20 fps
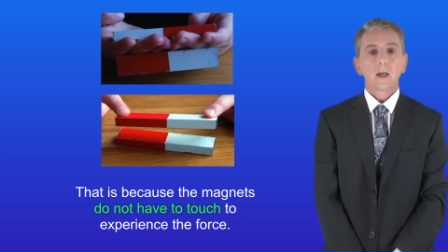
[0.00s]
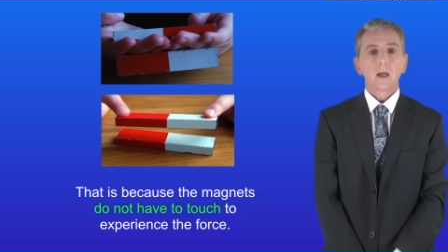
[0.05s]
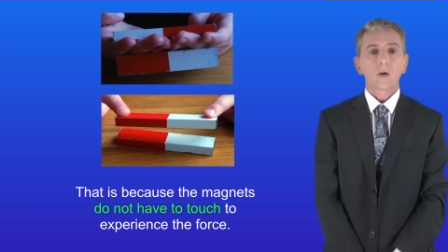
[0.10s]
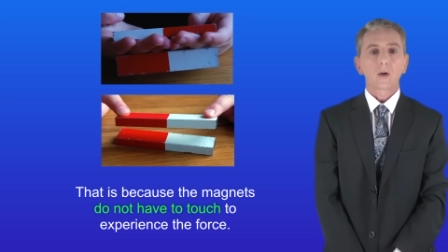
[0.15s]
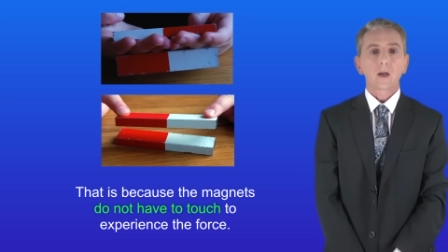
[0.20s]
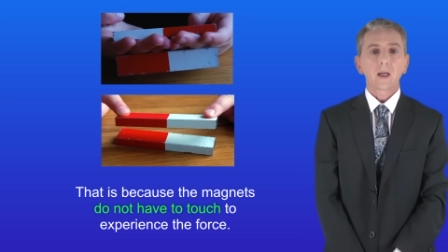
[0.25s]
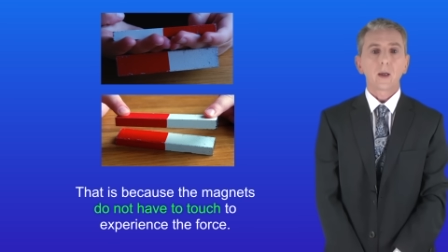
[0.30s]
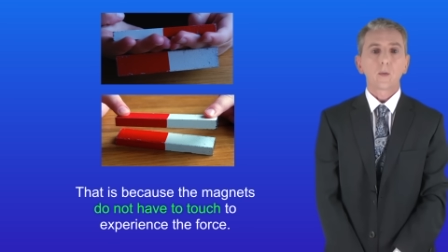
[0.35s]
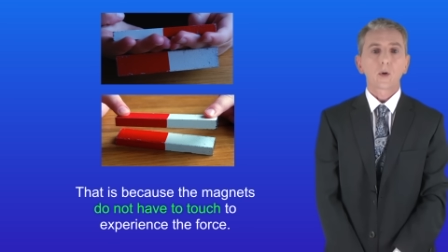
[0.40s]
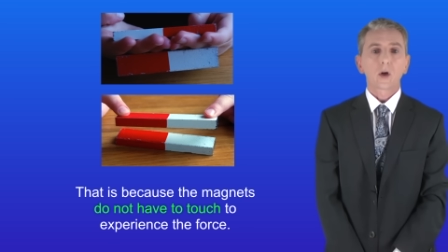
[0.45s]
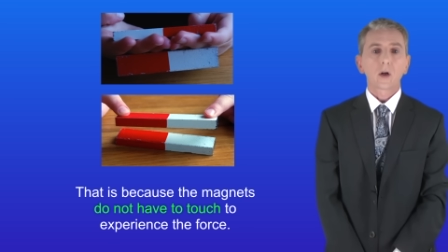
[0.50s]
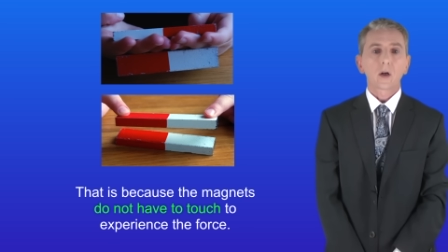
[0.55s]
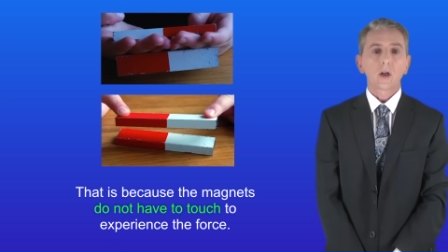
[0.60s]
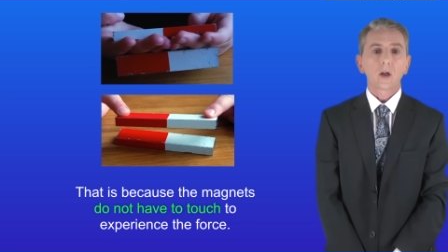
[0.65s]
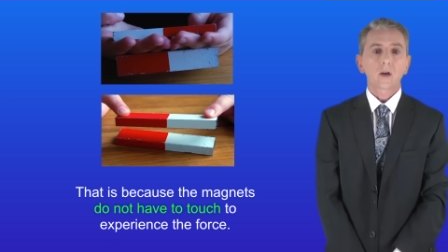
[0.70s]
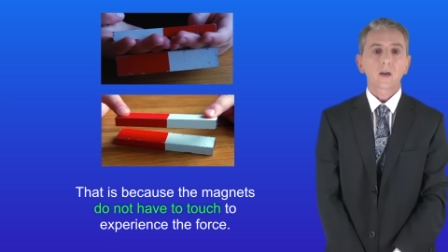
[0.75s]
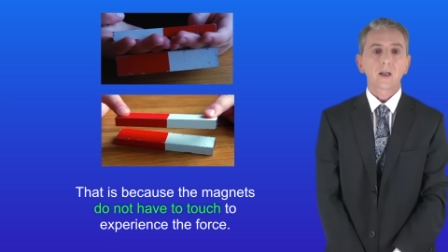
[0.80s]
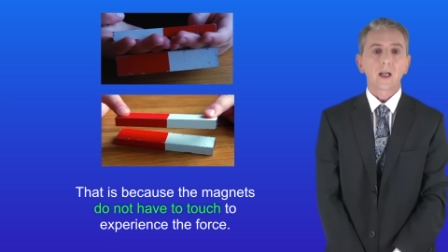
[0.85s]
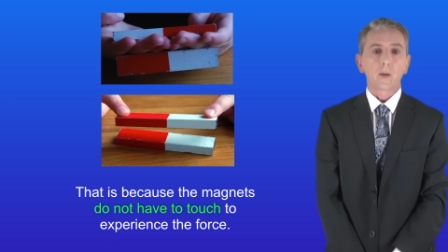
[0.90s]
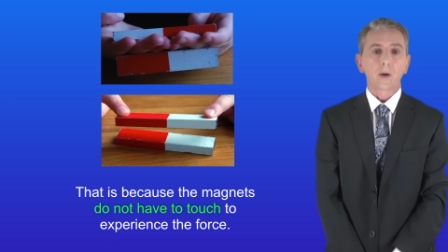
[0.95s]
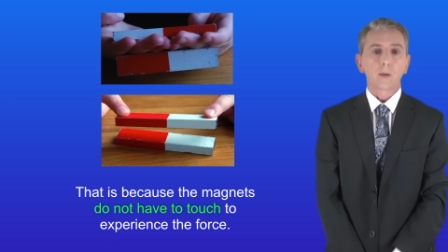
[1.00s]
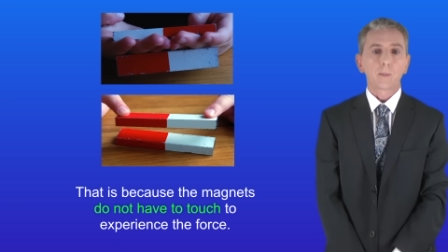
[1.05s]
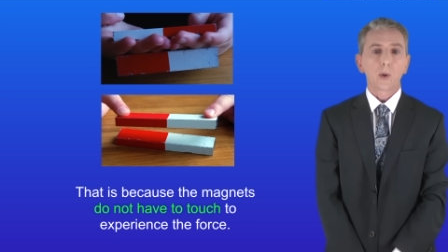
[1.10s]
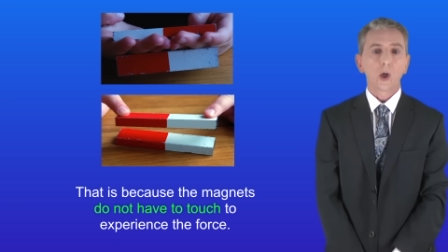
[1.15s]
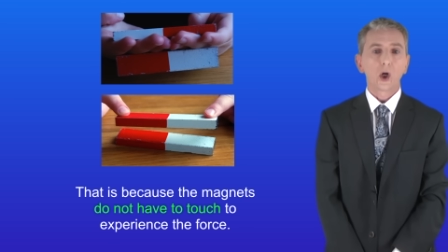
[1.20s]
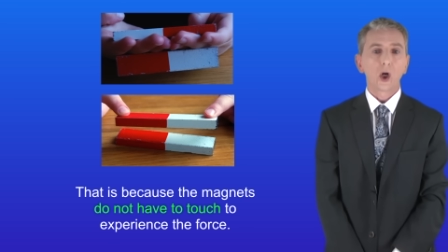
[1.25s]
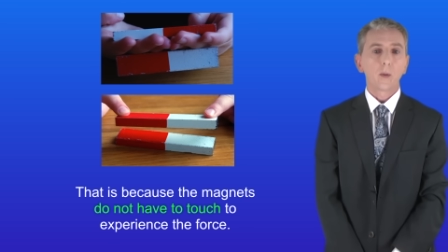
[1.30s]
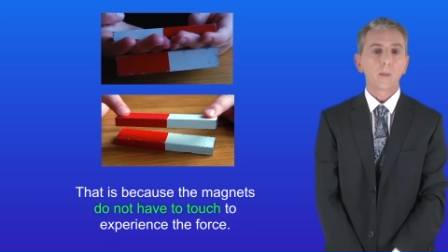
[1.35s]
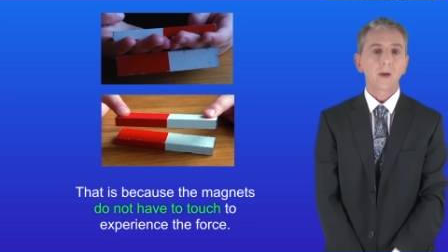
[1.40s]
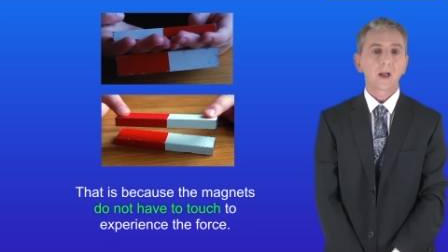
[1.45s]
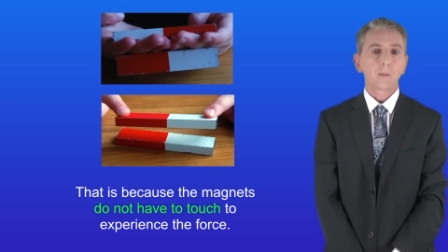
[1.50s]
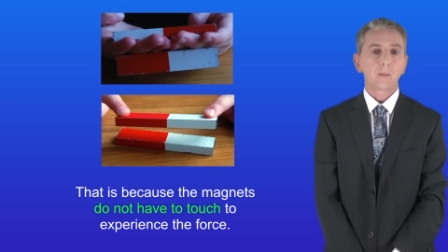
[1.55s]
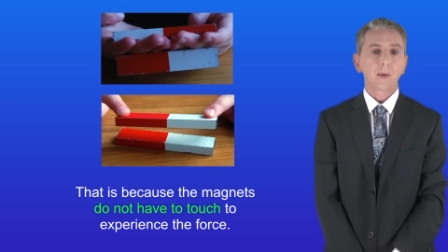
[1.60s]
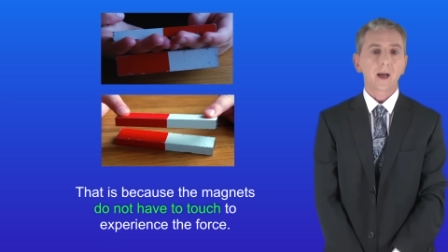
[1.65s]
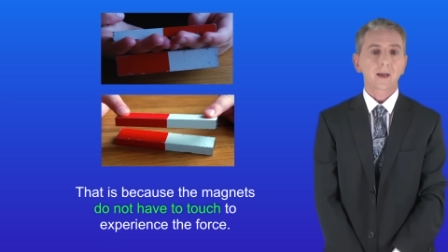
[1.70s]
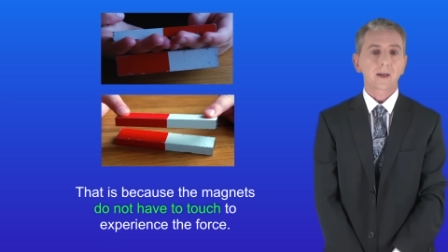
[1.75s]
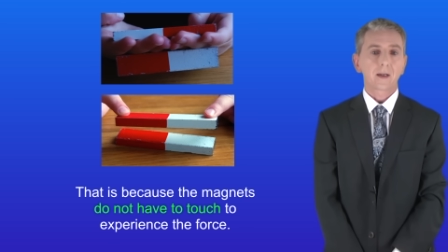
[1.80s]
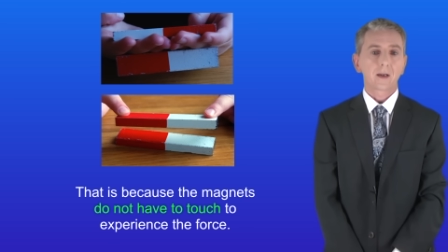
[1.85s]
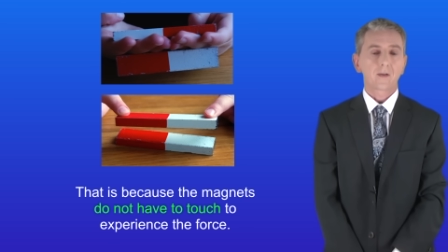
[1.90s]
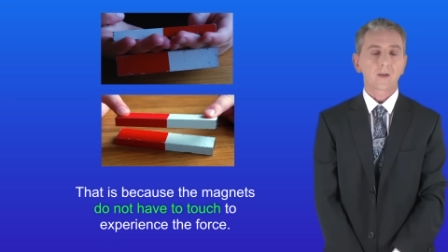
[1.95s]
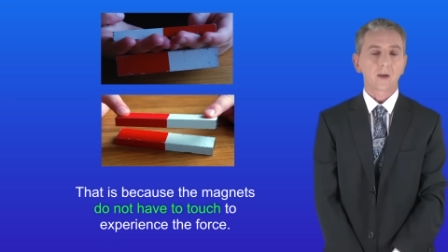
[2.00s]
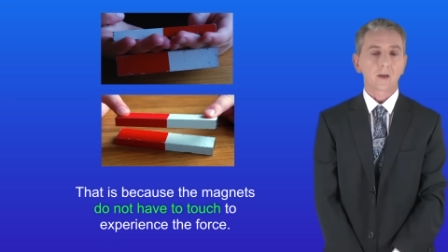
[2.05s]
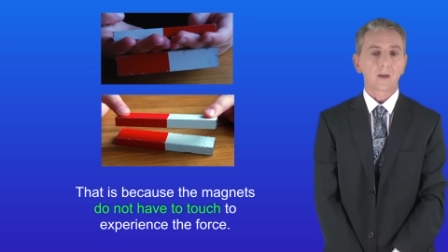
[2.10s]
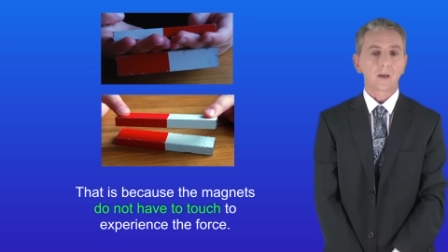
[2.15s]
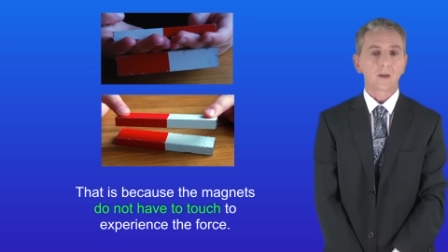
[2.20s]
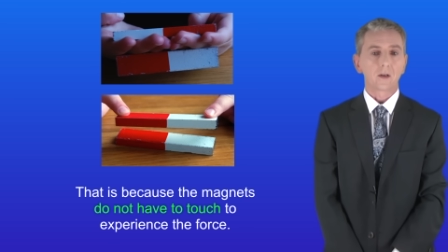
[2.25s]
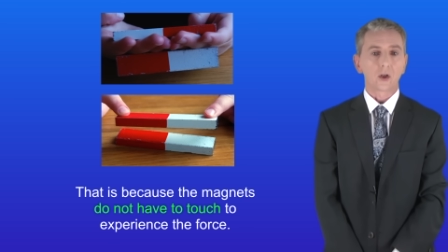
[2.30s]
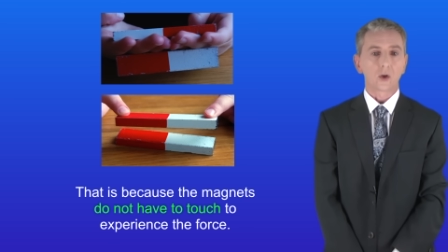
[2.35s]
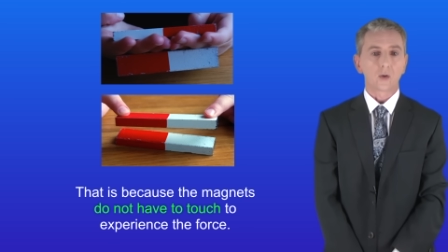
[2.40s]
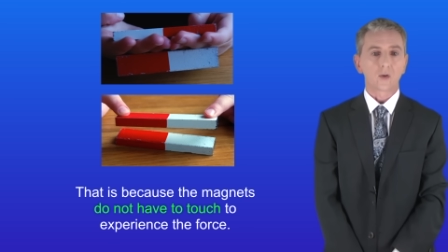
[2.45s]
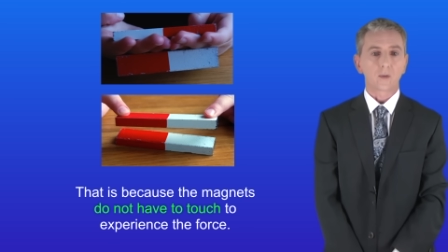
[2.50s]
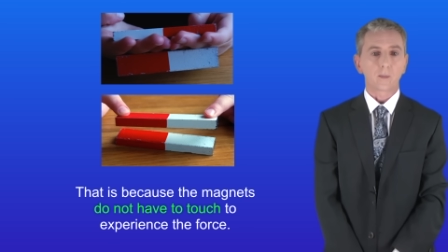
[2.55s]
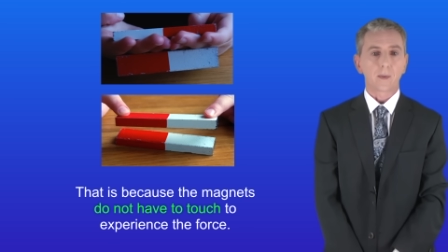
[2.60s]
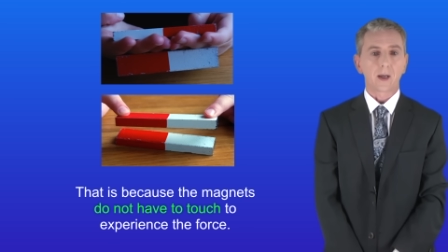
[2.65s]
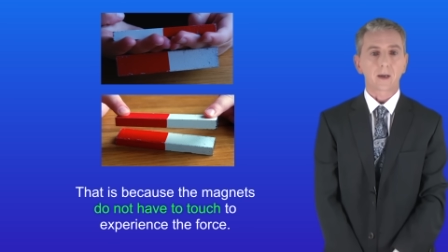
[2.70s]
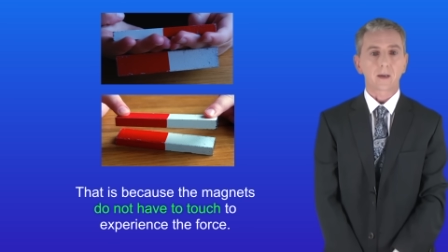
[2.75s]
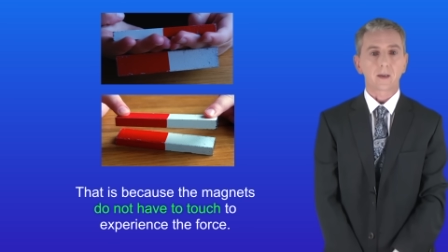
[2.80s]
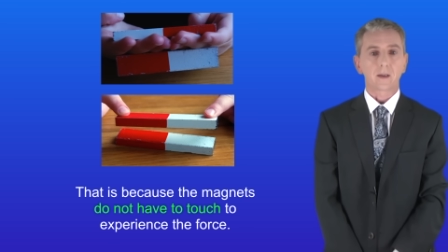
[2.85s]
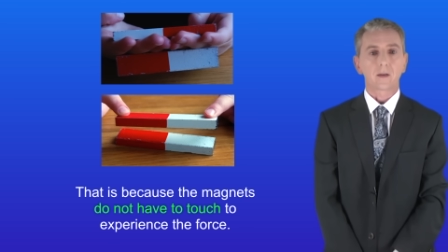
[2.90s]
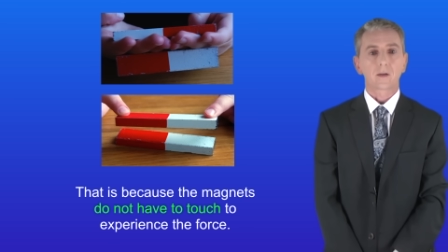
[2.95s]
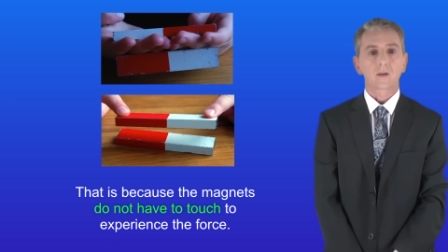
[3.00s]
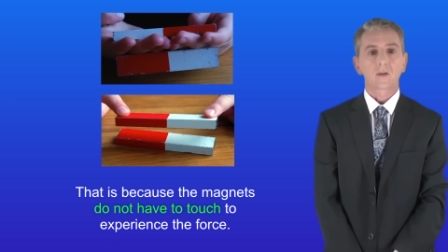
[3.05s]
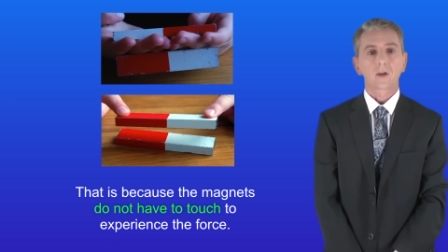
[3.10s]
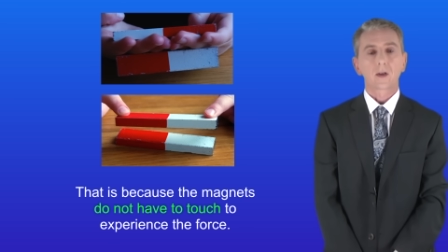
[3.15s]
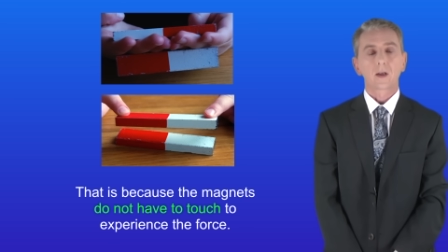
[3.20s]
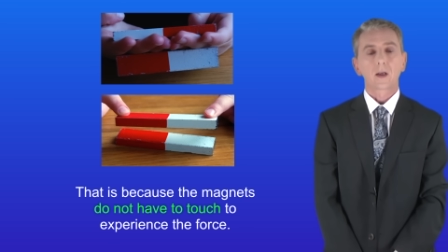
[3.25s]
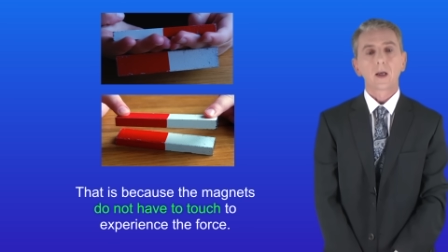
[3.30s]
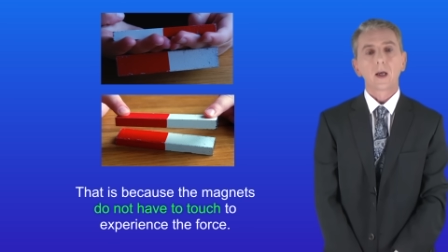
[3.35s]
Okay, we're going to look now at permanent magnets and induced magnets.